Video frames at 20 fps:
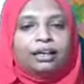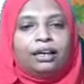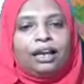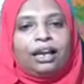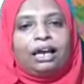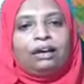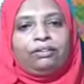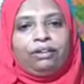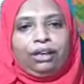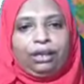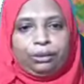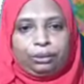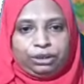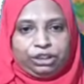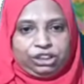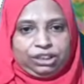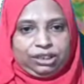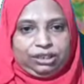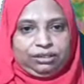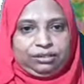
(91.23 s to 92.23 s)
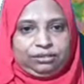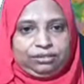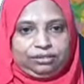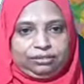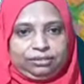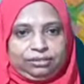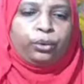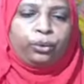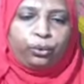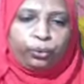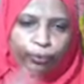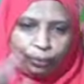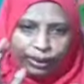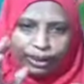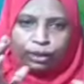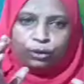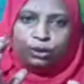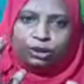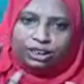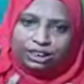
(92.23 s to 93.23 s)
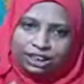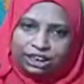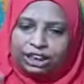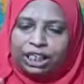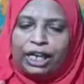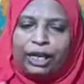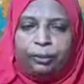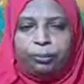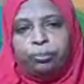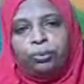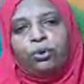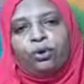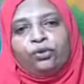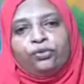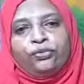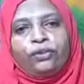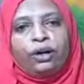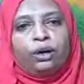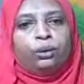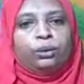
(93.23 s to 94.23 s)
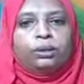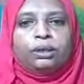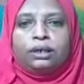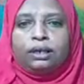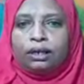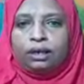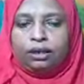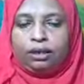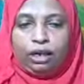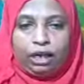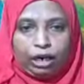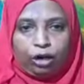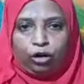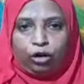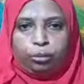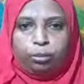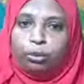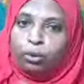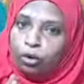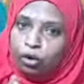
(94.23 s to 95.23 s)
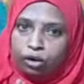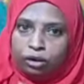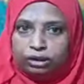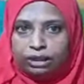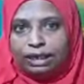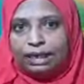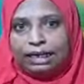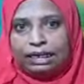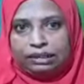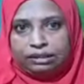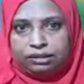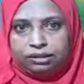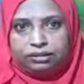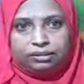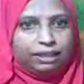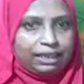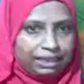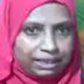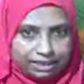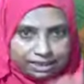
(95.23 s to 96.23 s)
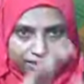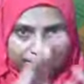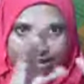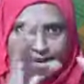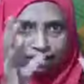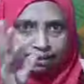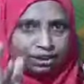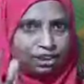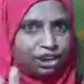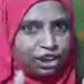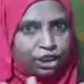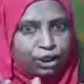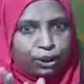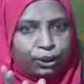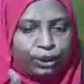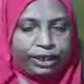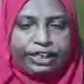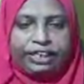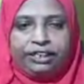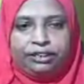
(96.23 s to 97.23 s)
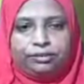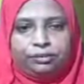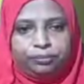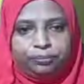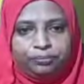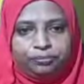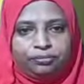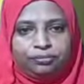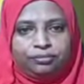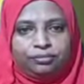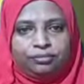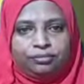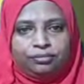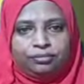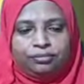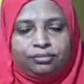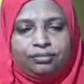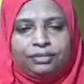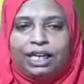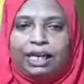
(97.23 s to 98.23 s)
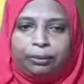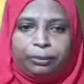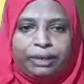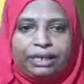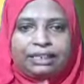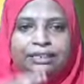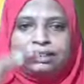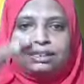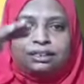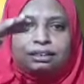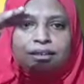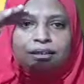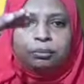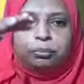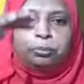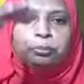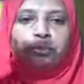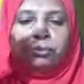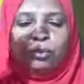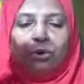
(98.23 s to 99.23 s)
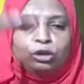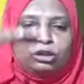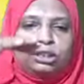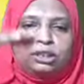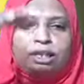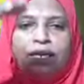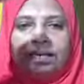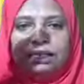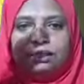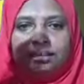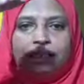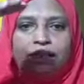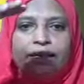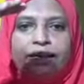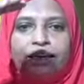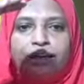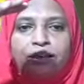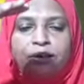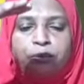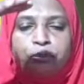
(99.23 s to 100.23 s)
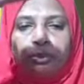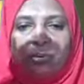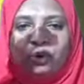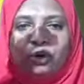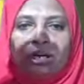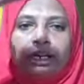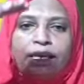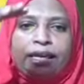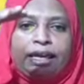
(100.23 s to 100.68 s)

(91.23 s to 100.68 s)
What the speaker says: revolution. We know the shape of our globe or the earth, that is geoid. That means both that pole